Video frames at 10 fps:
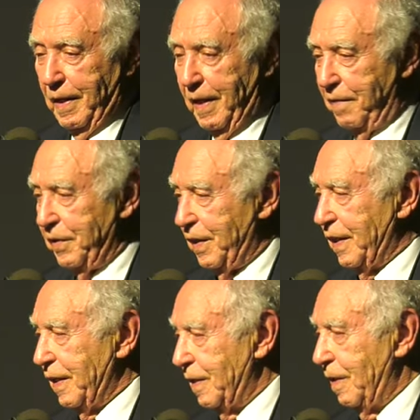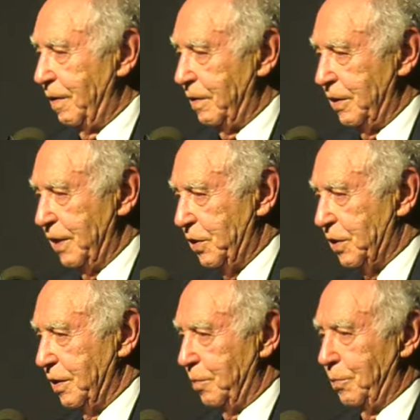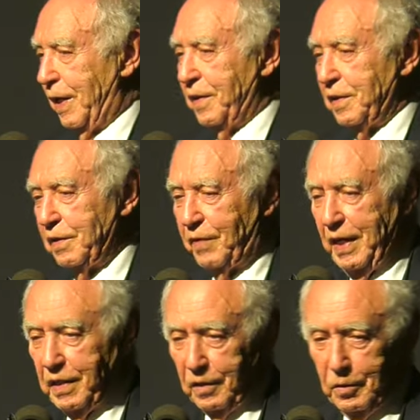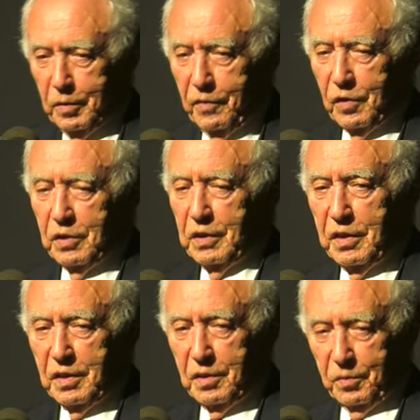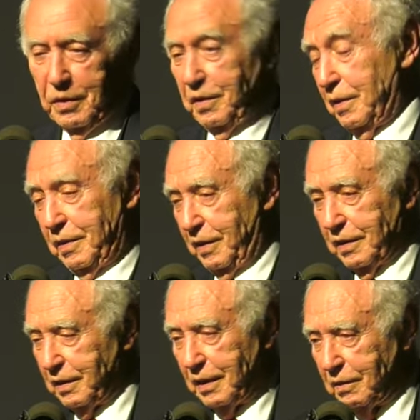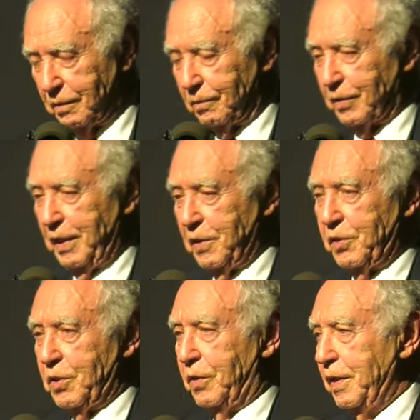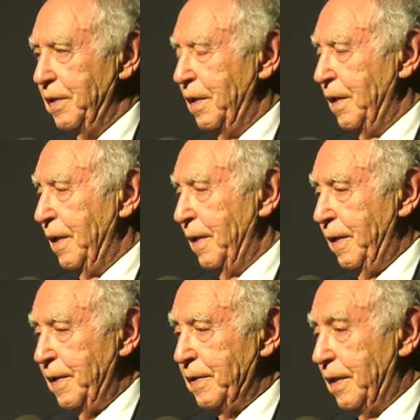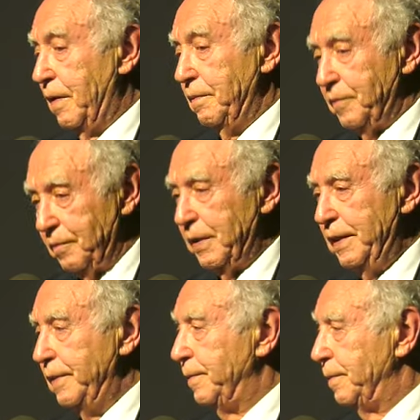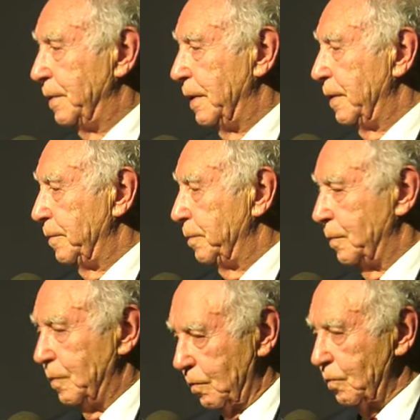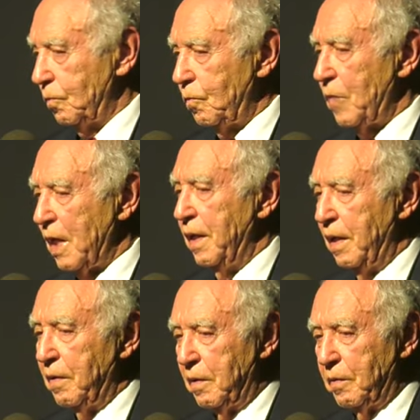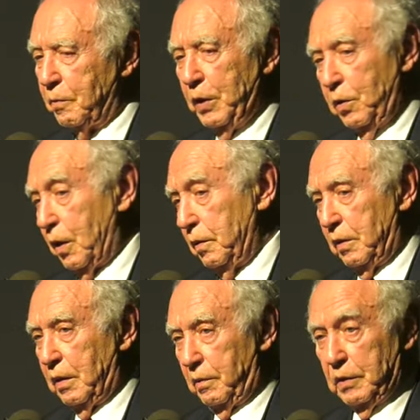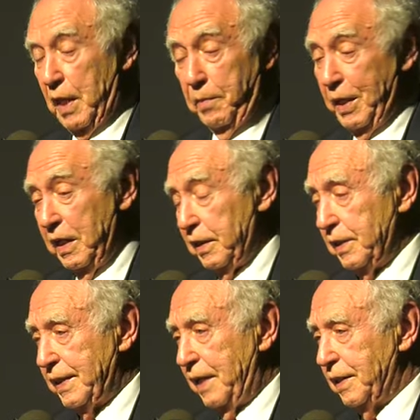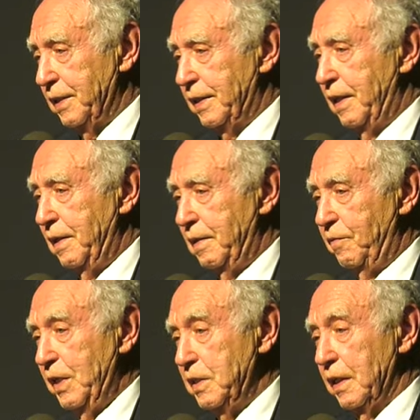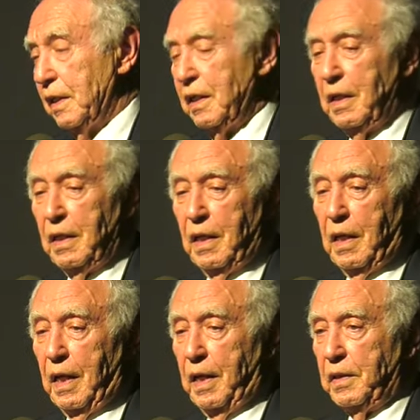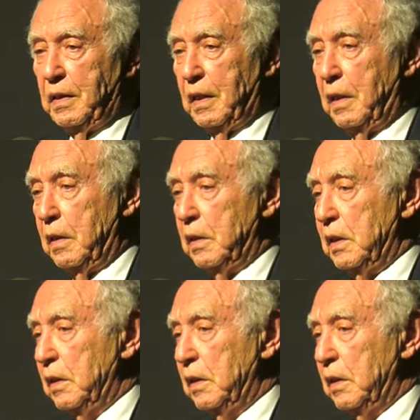everything, you know, sisters and brothers. Finding two of her sisters was just the greatest joy. So we um, we thought um, they immediately sent us a visa, and uh,